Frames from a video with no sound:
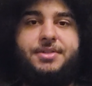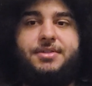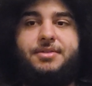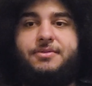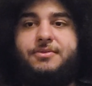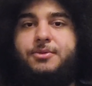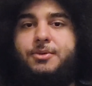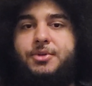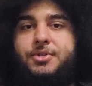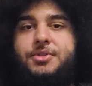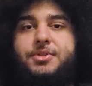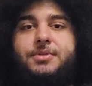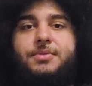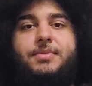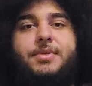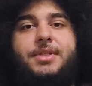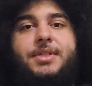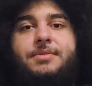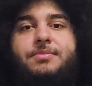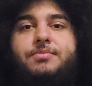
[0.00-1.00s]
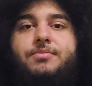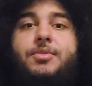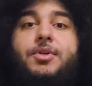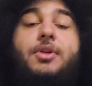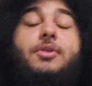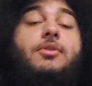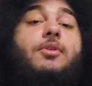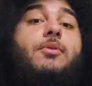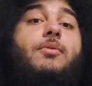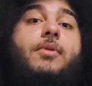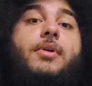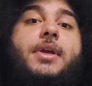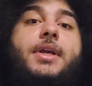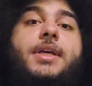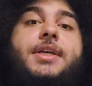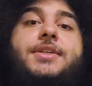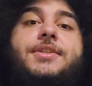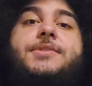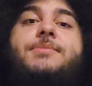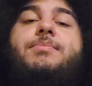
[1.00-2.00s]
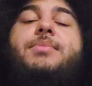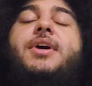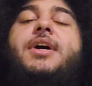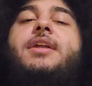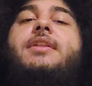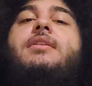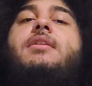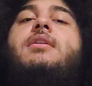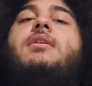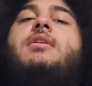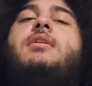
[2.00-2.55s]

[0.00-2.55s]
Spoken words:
Unfortunately, we don't know where he is, but